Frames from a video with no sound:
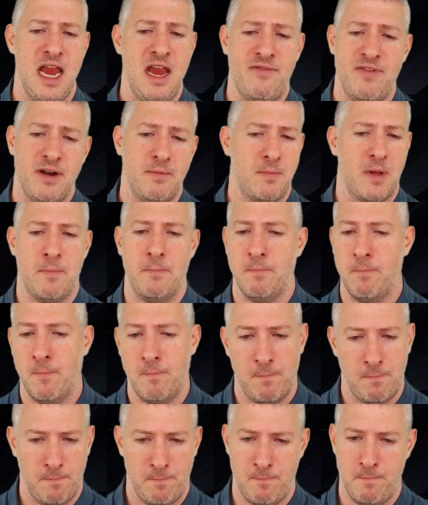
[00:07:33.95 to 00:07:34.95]
Even
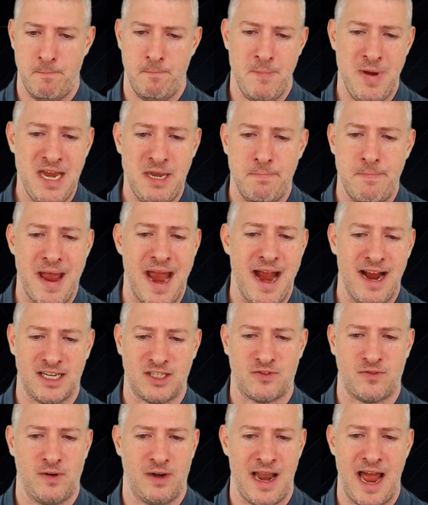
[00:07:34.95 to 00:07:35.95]

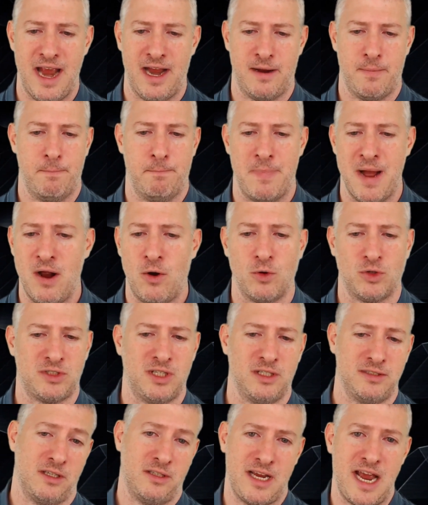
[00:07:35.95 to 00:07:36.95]
mid-banks like Banco
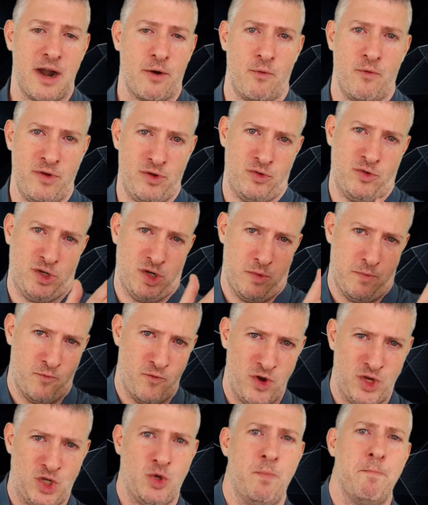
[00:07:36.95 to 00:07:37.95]
Santander,
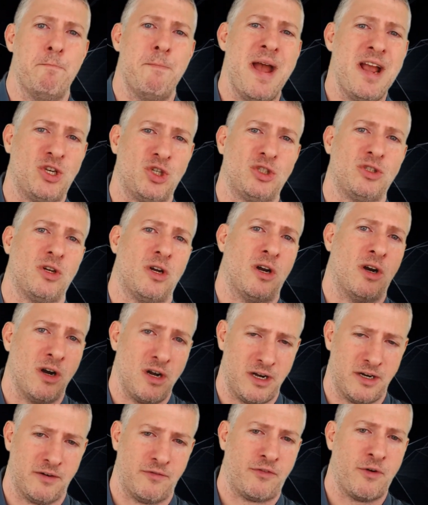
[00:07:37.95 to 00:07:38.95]
which you mentioned
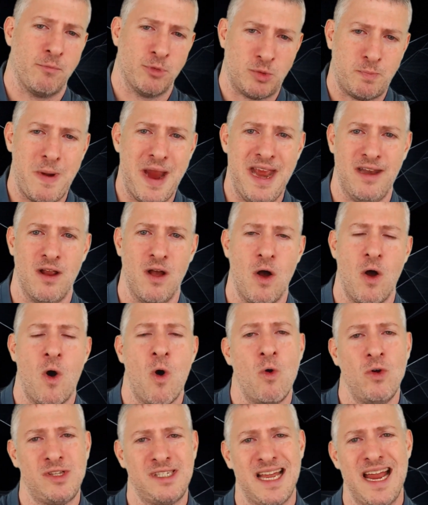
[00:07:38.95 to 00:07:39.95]
earlier from Spain,
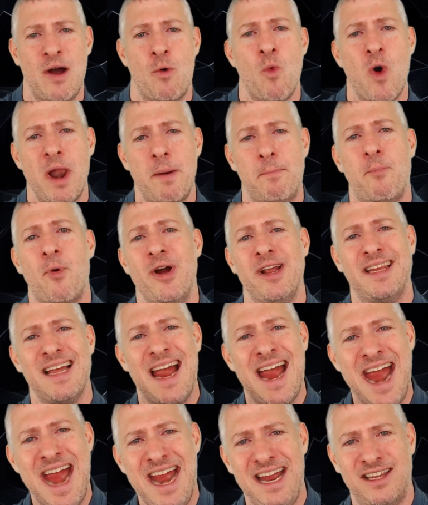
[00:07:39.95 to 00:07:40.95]
holds
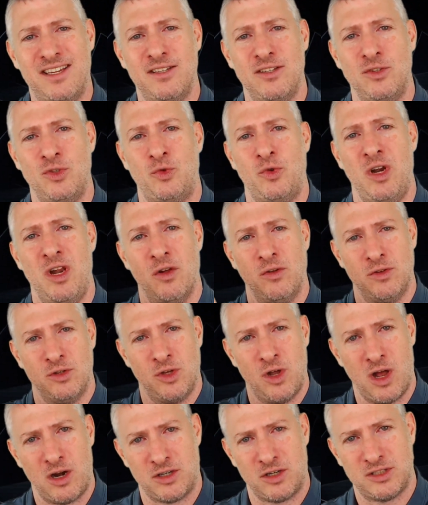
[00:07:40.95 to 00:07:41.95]
$1.8
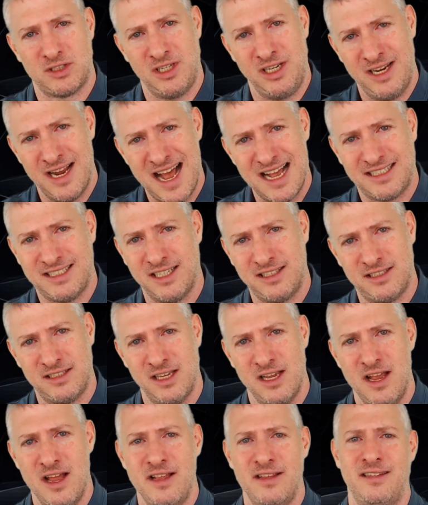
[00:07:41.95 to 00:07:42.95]
trillion in
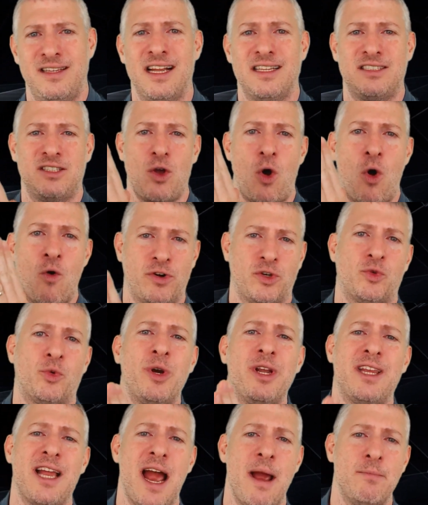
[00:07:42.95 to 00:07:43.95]
assets. That's over
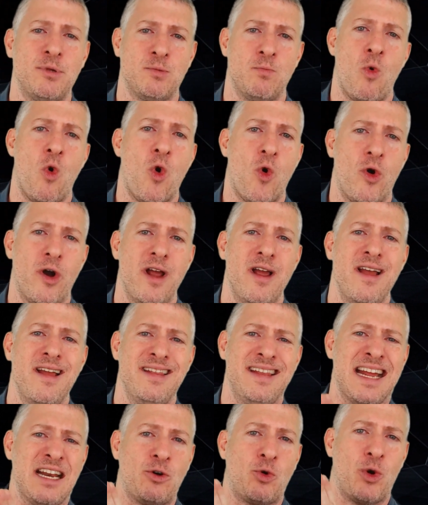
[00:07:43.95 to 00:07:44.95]
3 times more
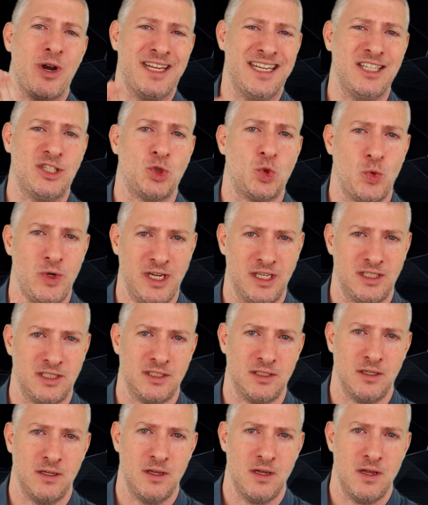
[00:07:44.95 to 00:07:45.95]
than Credit
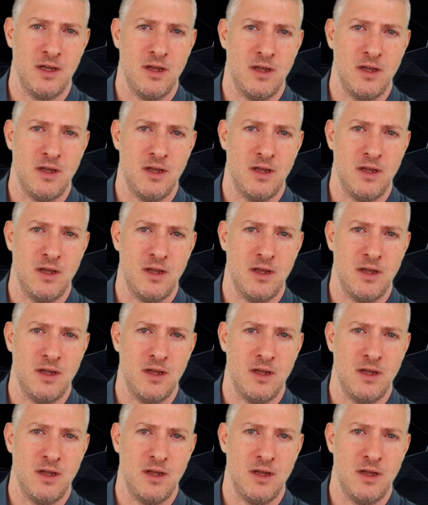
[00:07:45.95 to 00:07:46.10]
Suisse.